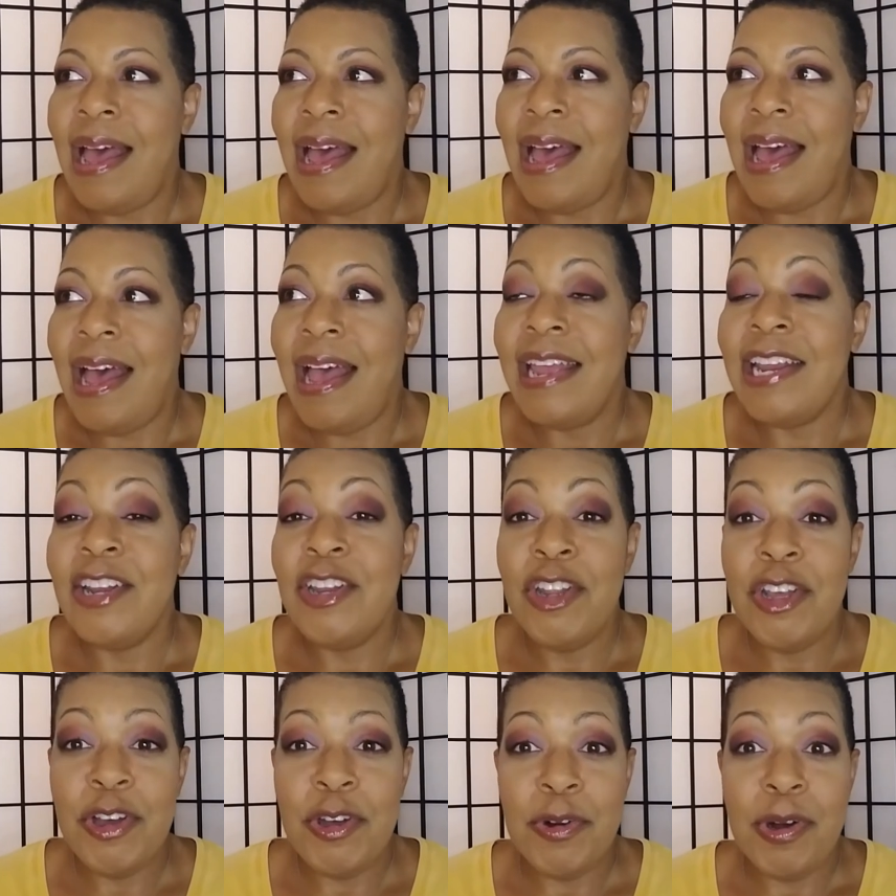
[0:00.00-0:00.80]
I
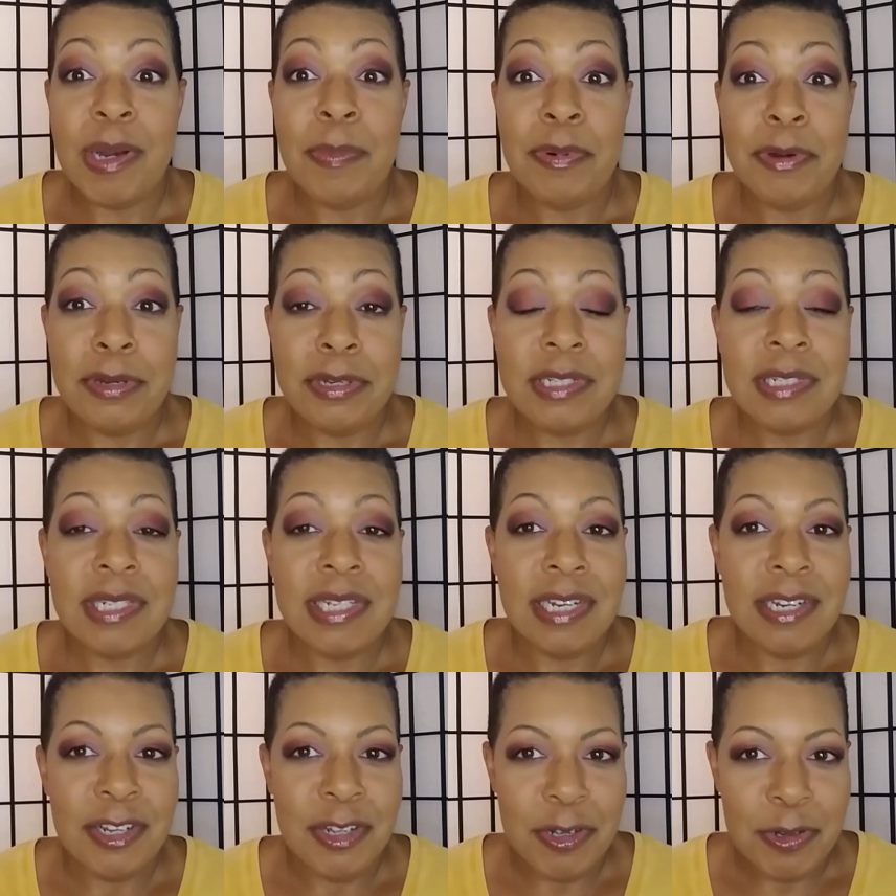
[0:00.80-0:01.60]
know, I personally
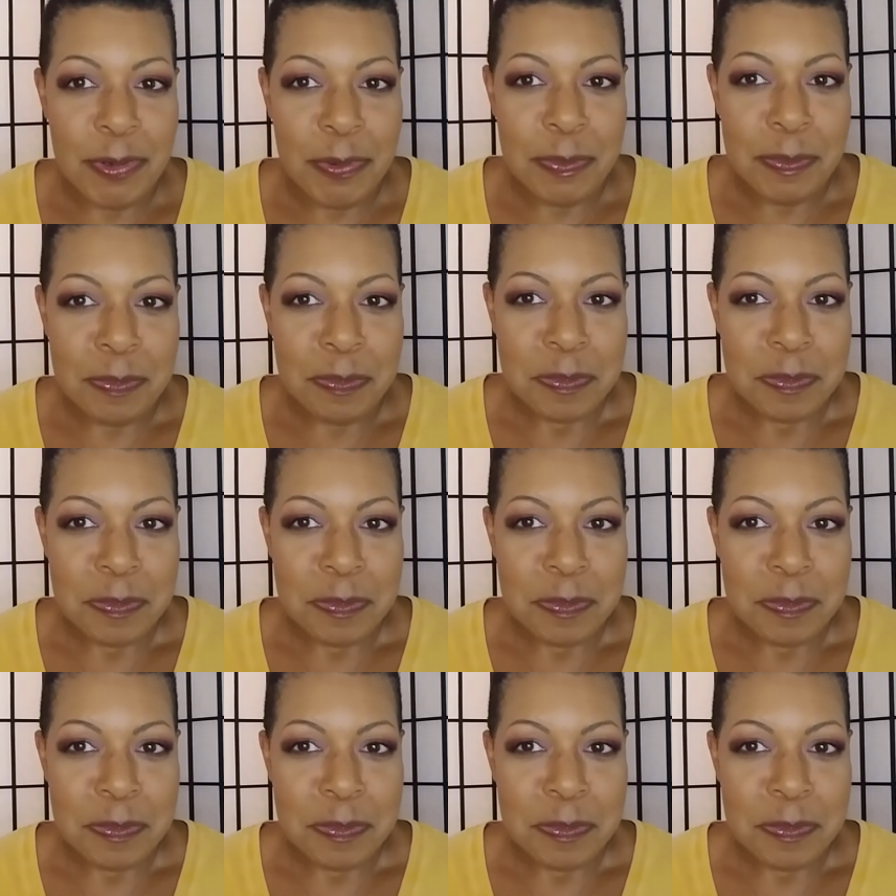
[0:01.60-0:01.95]
know,